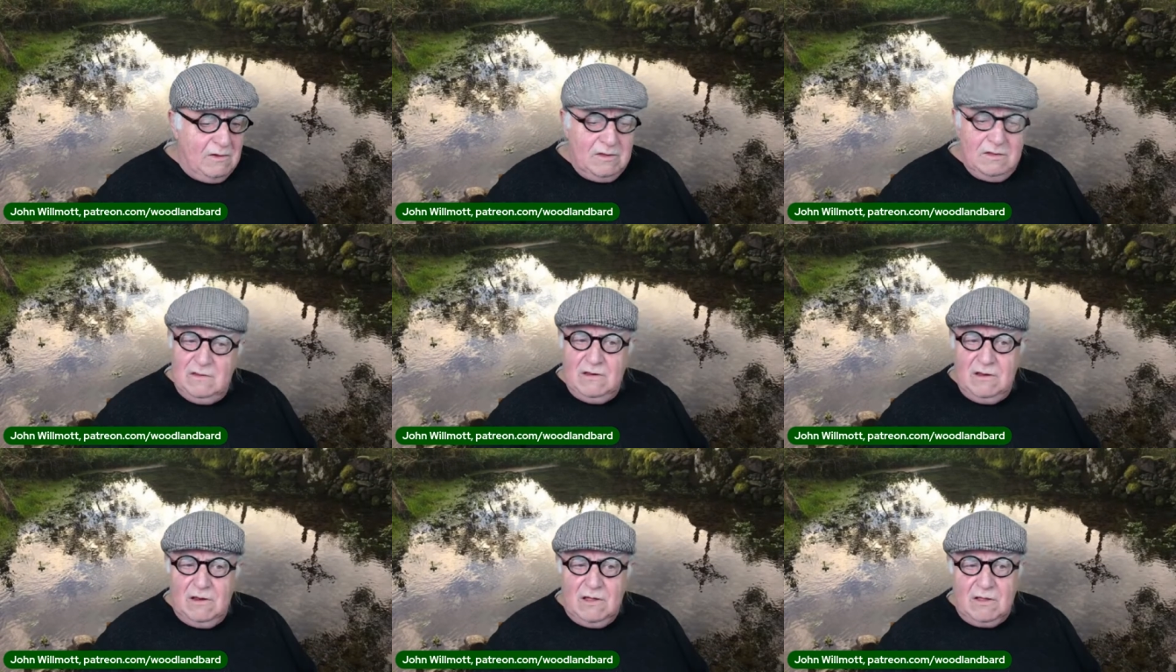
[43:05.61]
a
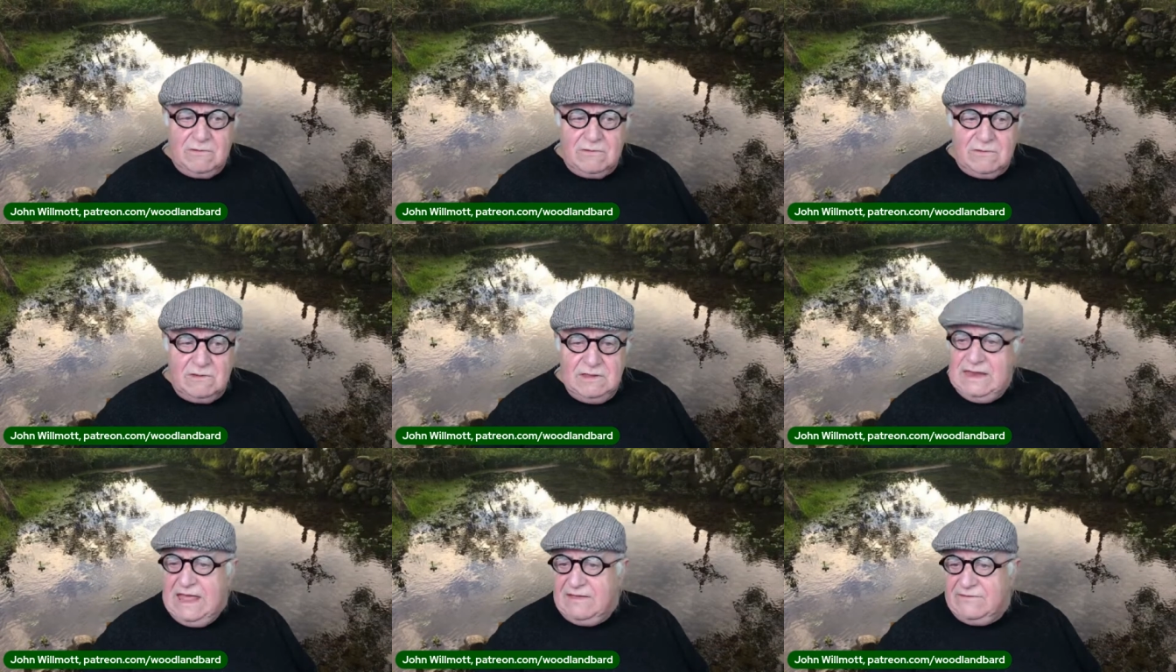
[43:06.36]
lot
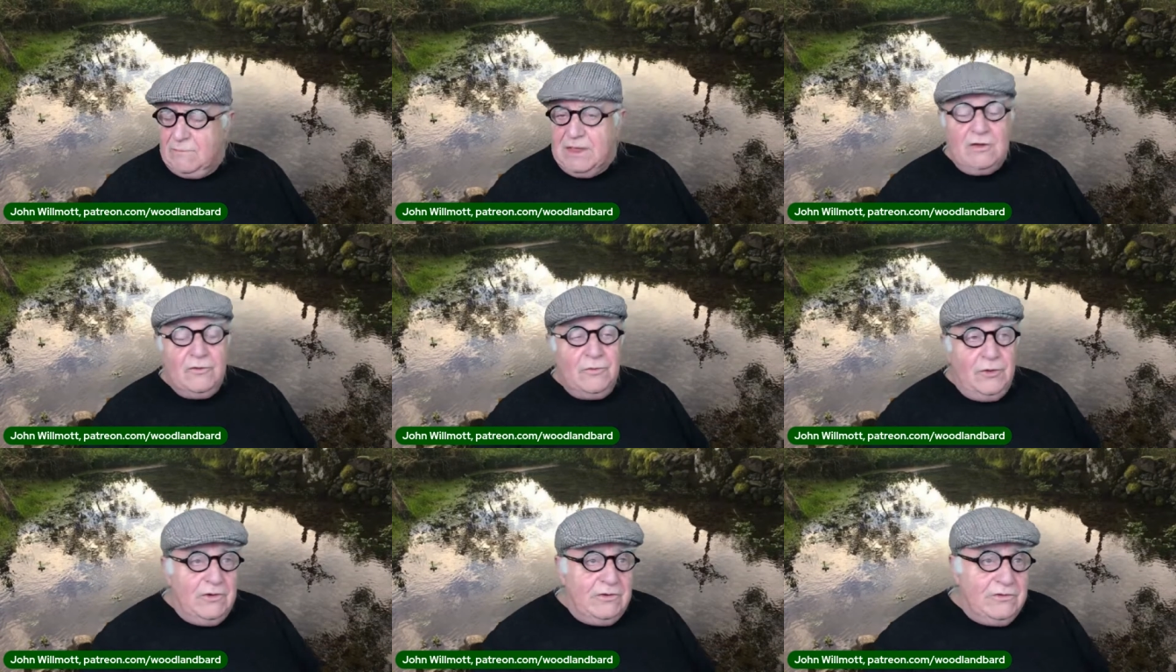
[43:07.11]
less, about a
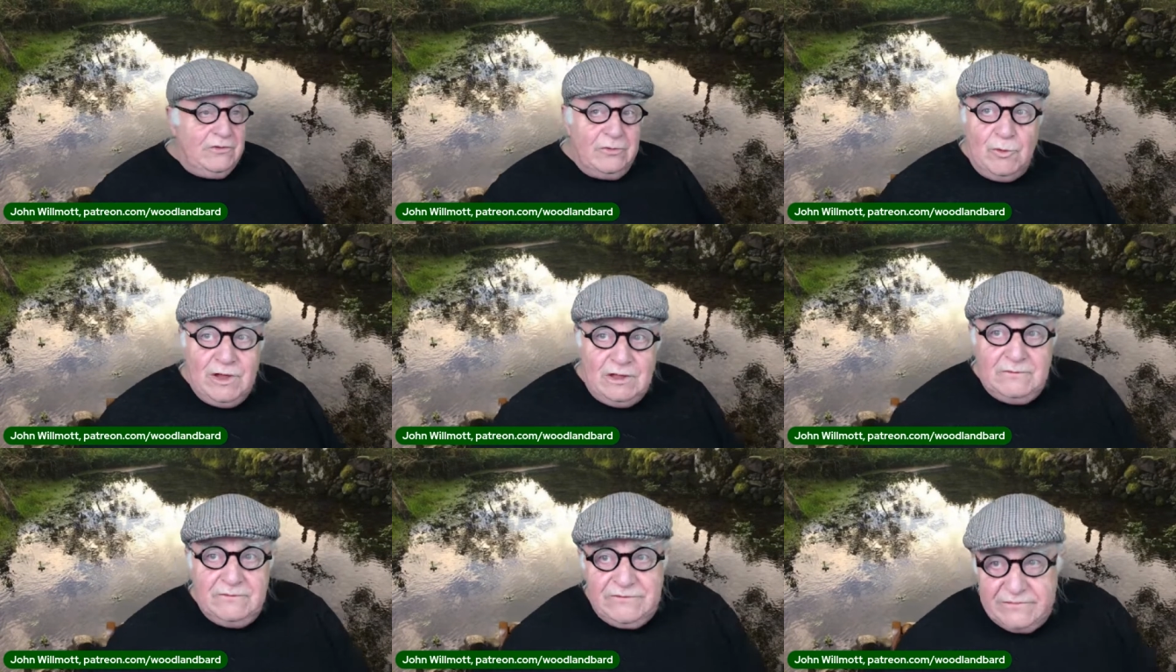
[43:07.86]
third of the
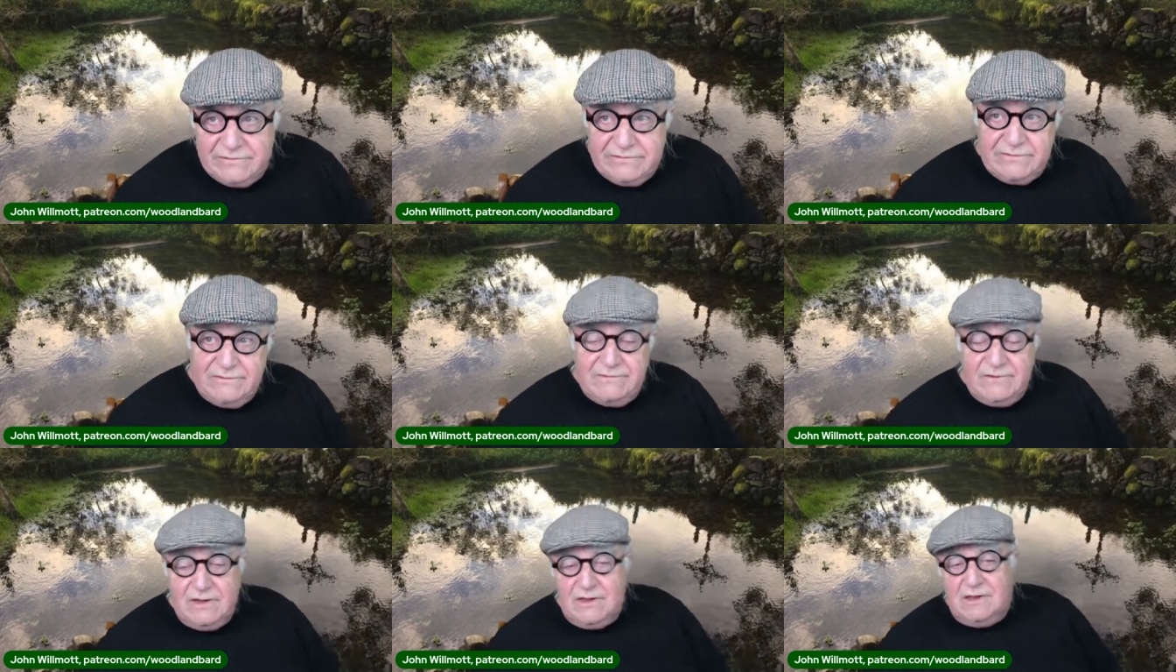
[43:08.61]
wells that
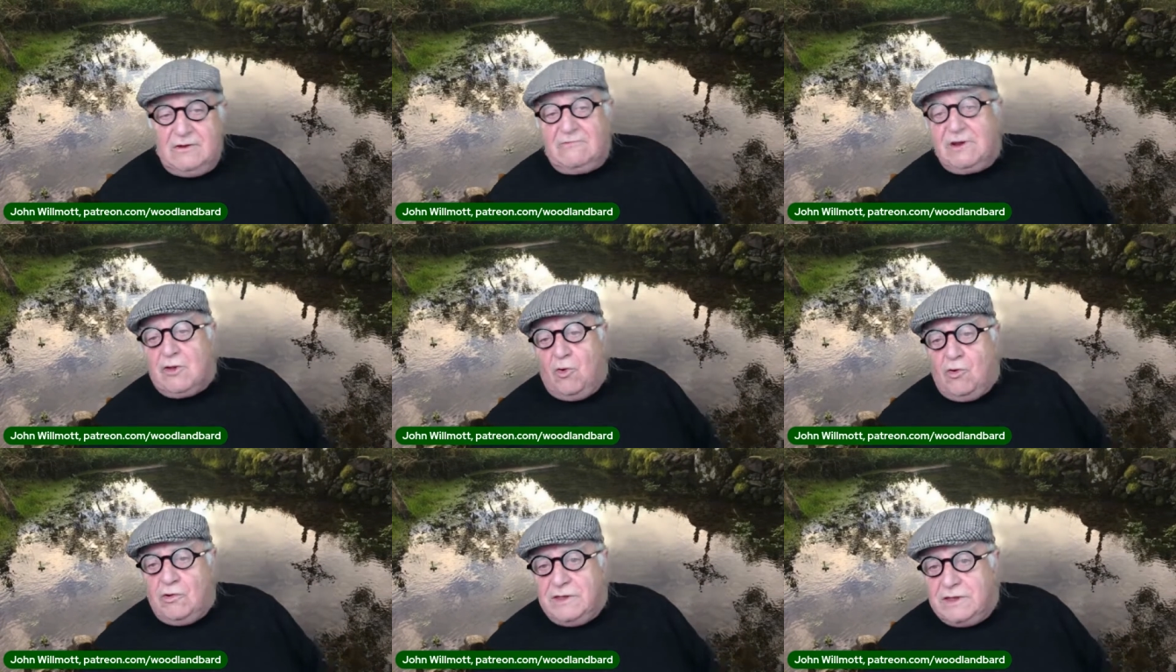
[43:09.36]
are
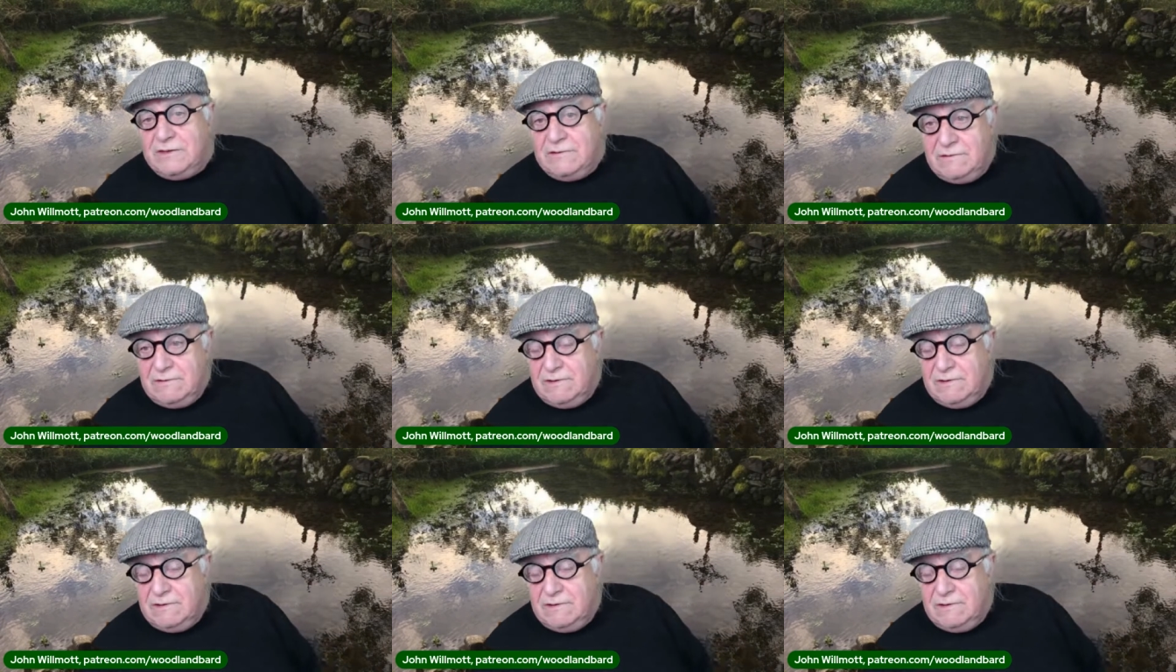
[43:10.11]
recorded